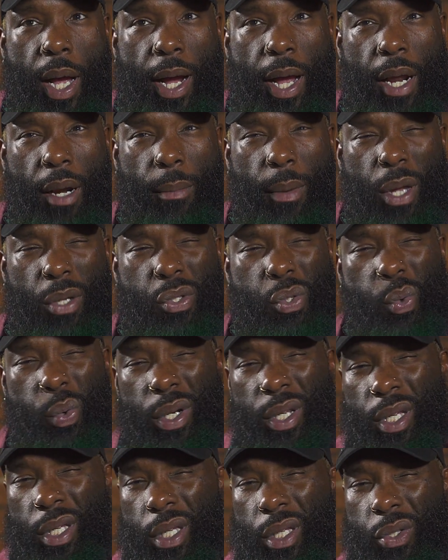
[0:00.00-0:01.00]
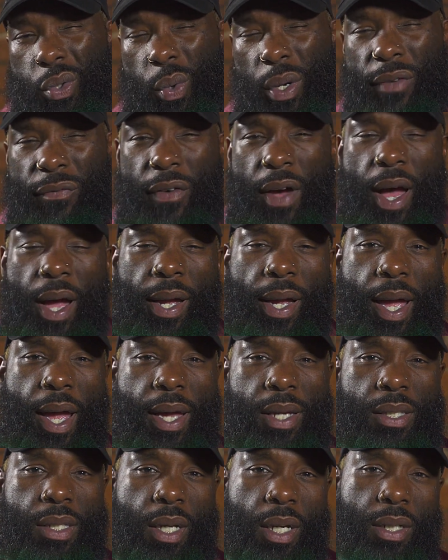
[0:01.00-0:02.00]
got about 20, 25
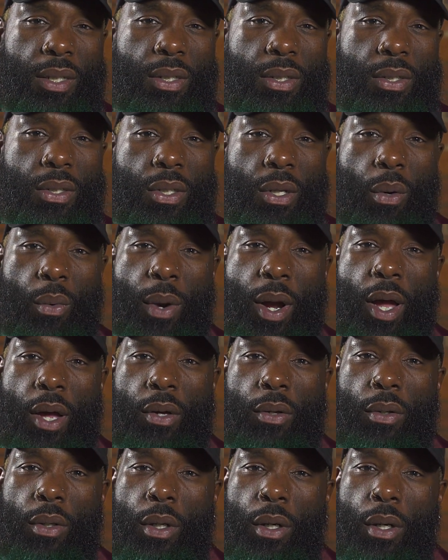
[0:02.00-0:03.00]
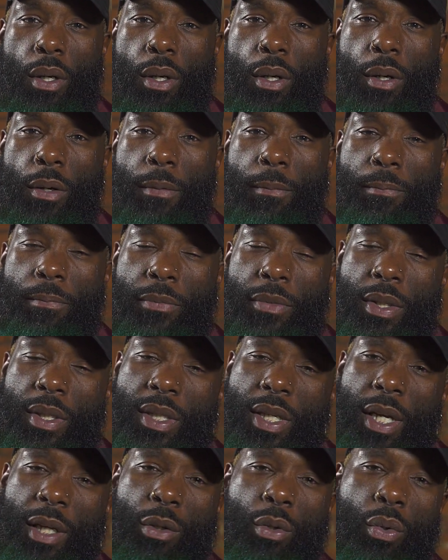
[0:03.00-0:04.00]
gas stations around
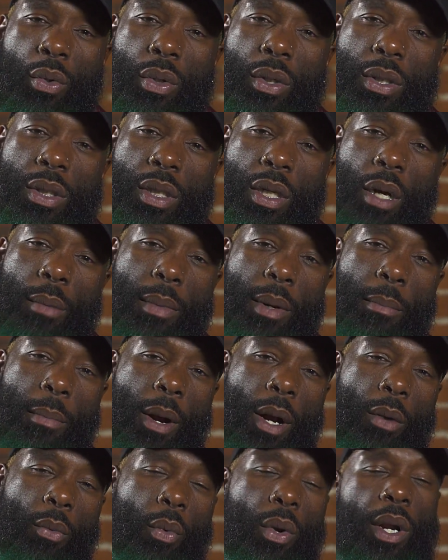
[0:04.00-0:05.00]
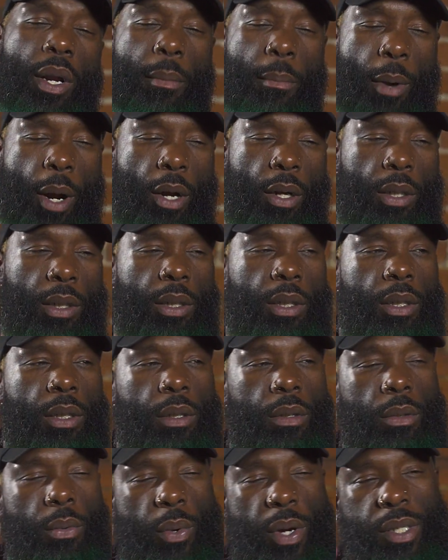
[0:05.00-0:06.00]
St. Louis, one in
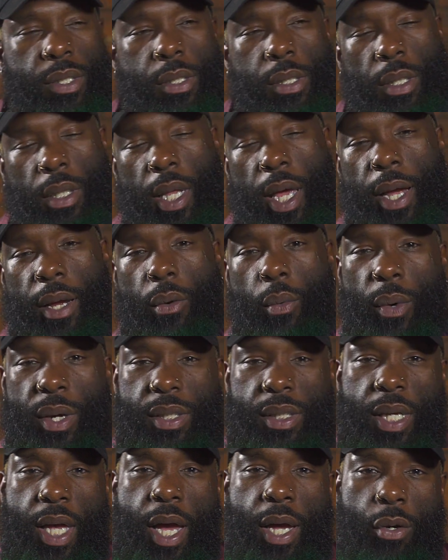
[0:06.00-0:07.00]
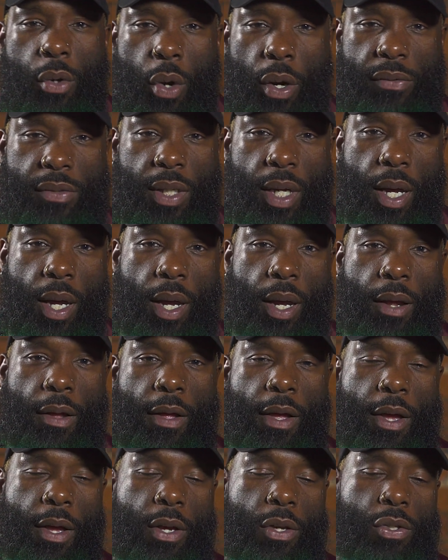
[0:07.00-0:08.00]
Berkeley, the rest in like West Side, North Side.
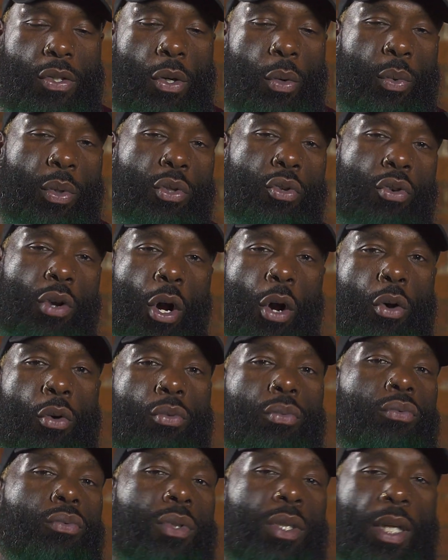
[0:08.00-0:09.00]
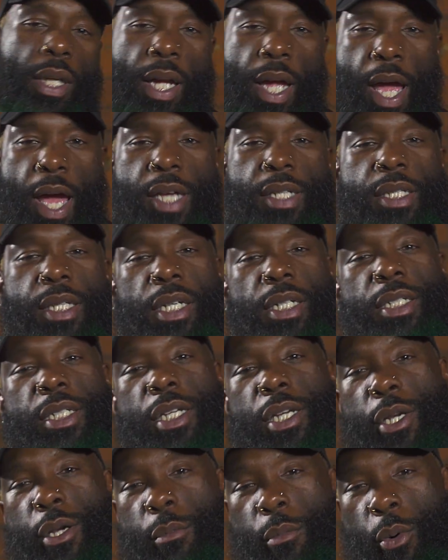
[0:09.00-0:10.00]
So when you go to the gas
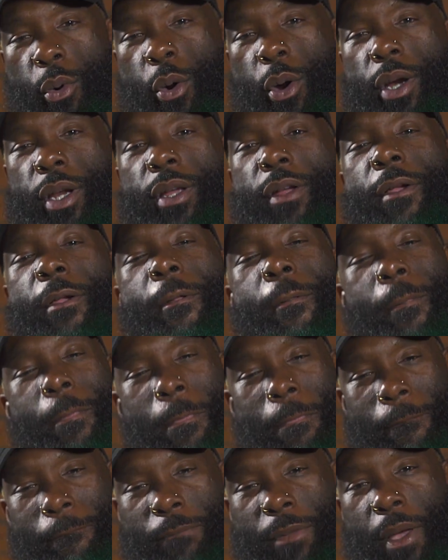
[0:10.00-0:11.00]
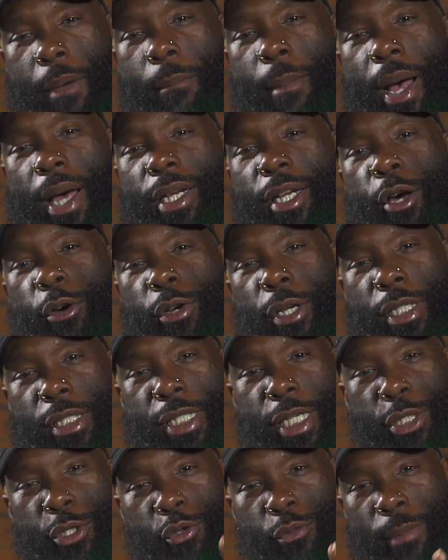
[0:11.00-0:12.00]
station in the morning, they're my
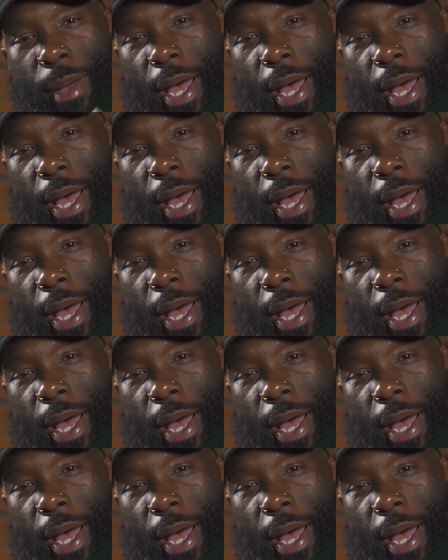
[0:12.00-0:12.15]
donuts that you